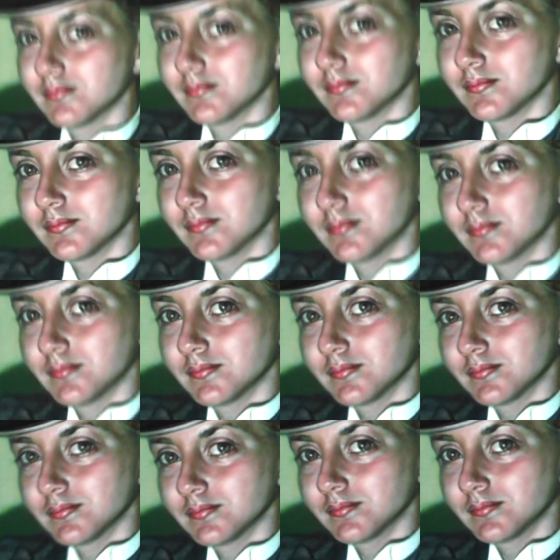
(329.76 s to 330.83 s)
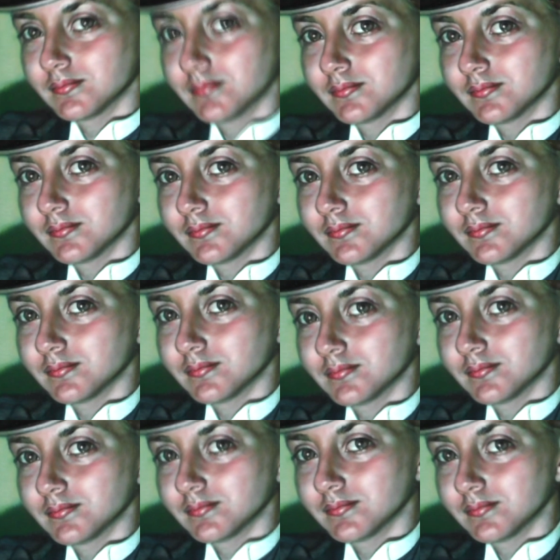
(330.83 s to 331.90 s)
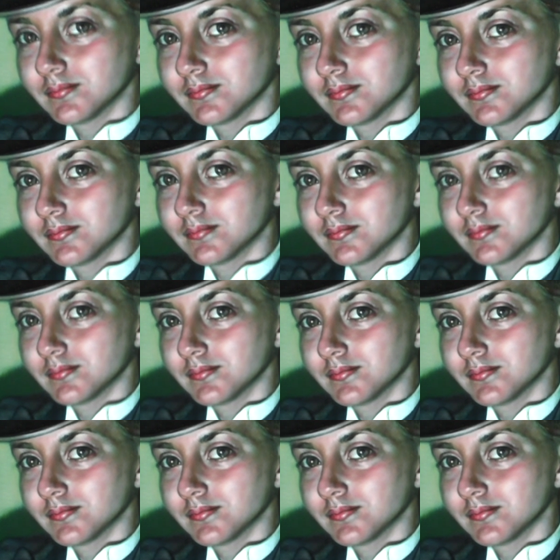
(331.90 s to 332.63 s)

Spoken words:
in themselves have a meaning.